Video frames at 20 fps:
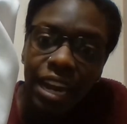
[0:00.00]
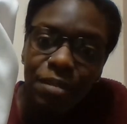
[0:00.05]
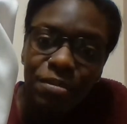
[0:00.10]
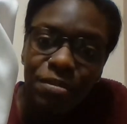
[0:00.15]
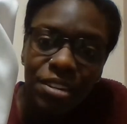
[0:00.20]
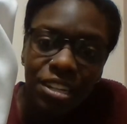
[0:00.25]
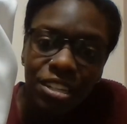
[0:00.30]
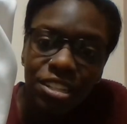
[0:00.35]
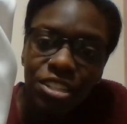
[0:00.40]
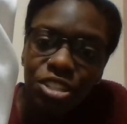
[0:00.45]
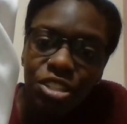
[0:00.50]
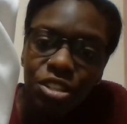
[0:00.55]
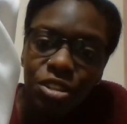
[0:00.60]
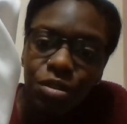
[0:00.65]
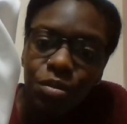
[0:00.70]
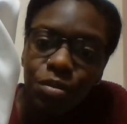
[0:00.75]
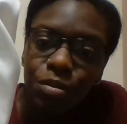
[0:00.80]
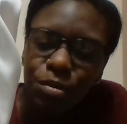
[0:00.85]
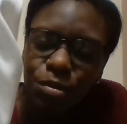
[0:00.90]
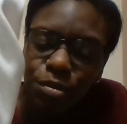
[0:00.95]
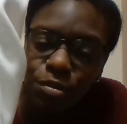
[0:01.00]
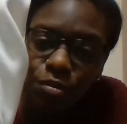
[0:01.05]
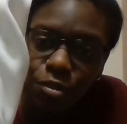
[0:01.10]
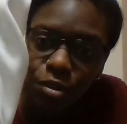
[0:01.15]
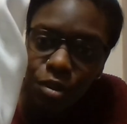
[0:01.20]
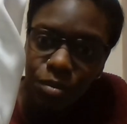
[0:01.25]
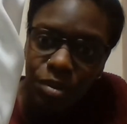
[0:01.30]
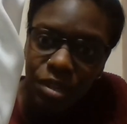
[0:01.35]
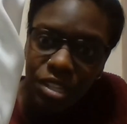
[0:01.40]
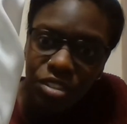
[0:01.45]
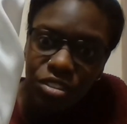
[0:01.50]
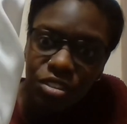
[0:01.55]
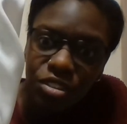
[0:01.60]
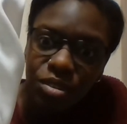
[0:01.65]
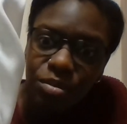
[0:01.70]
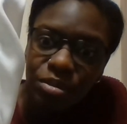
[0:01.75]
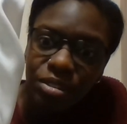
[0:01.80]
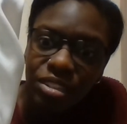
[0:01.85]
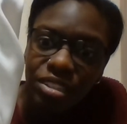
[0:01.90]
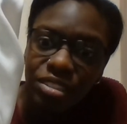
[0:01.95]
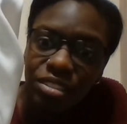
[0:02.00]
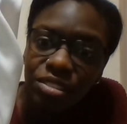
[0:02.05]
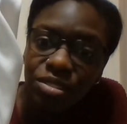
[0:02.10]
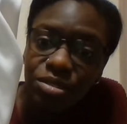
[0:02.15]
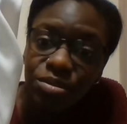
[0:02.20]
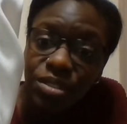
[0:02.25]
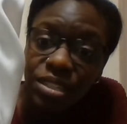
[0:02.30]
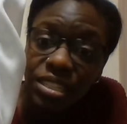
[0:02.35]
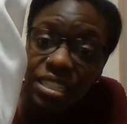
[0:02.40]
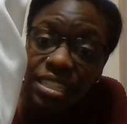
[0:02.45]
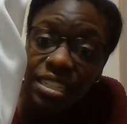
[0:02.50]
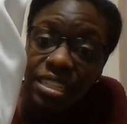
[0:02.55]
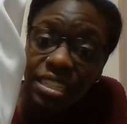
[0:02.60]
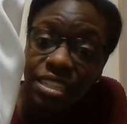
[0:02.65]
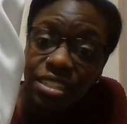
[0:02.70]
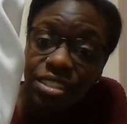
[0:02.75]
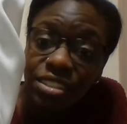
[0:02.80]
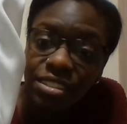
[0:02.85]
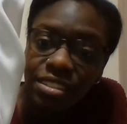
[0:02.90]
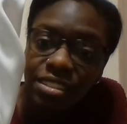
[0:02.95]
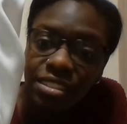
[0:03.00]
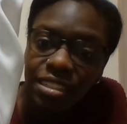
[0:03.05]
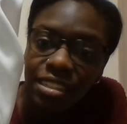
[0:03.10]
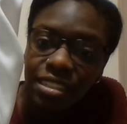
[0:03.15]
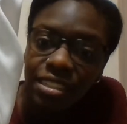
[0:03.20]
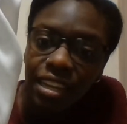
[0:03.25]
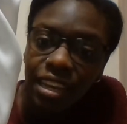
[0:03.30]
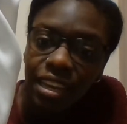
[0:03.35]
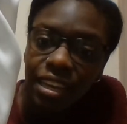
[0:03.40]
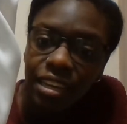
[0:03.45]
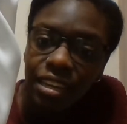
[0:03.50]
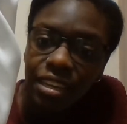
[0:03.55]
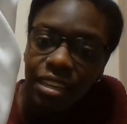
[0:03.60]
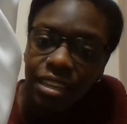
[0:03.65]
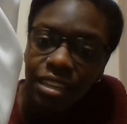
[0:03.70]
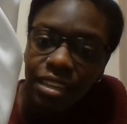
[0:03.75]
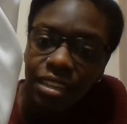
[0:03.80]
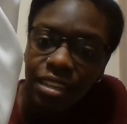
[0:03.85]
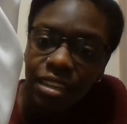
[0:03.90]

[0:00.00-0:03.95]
I'm not going to show you a before picture because really I just did like